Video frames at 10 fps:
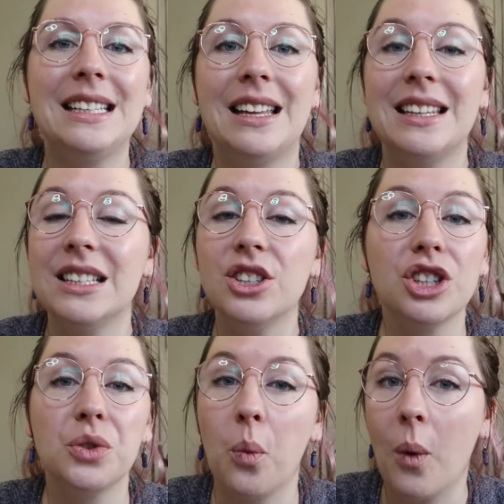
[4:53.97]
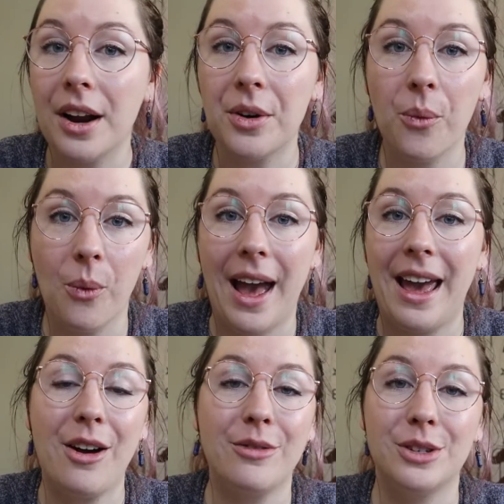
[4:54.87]
Now this is just one
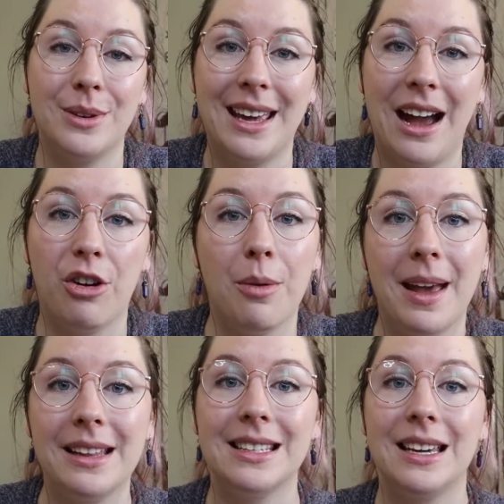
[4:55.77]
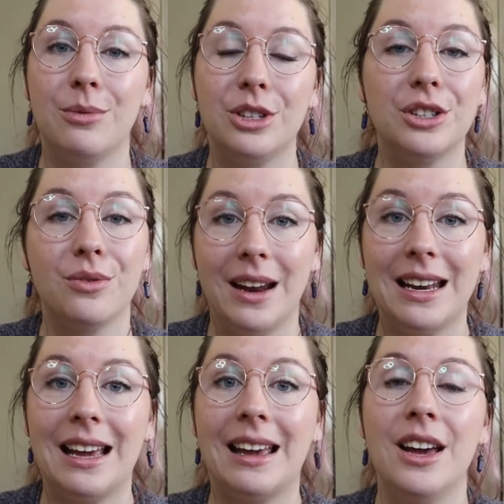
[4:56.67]
way of doing carromancy, which is
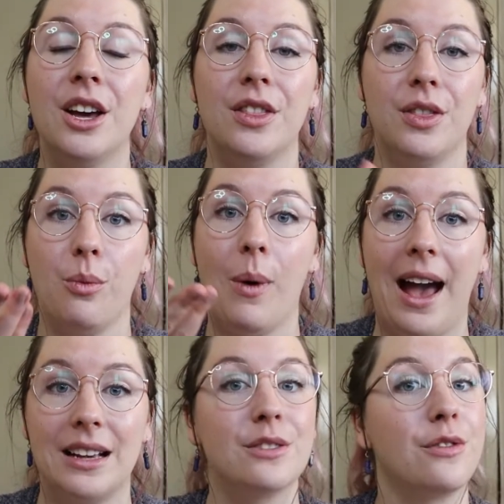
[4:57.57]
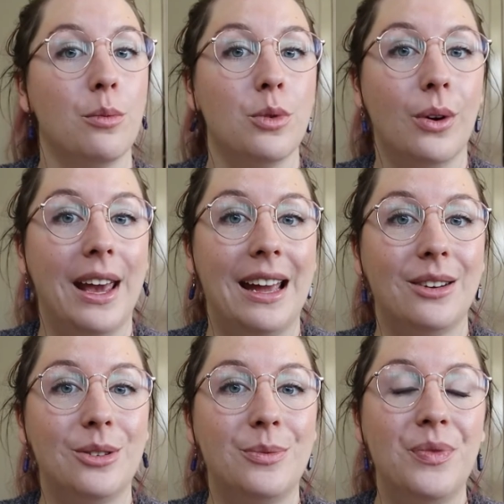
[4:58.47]
reading the wax from your
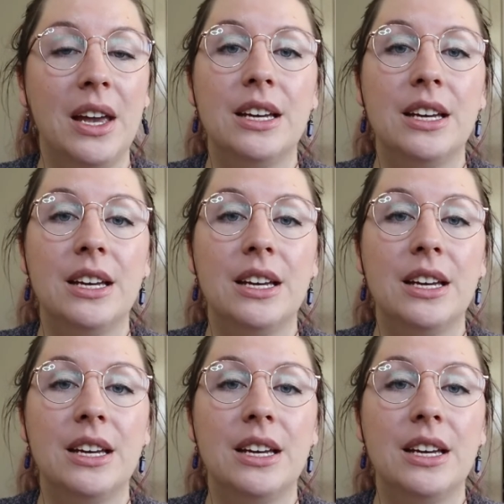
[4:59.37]
candle.